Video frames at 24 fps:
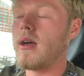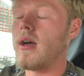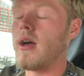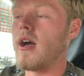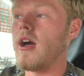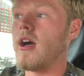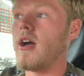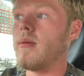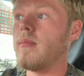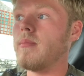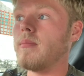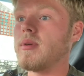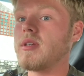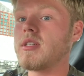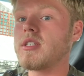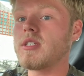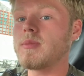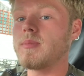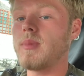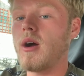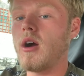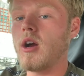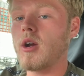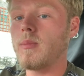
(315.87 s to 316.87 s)
But
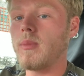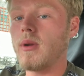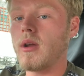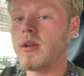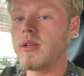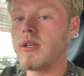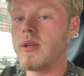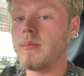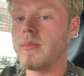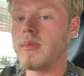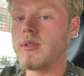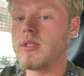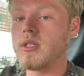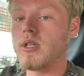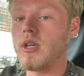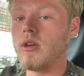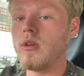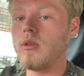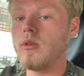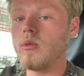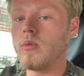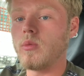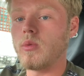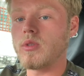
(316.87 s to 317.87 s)
spark plug number
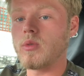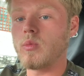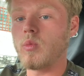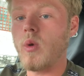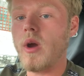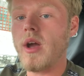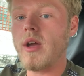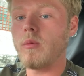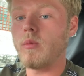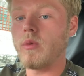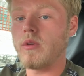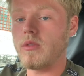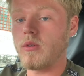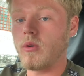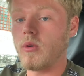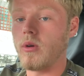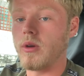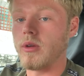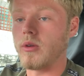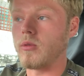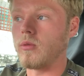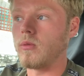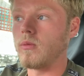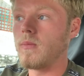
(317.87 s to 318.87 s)
2 was wet with
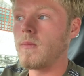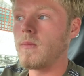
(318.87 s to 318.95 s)
oil.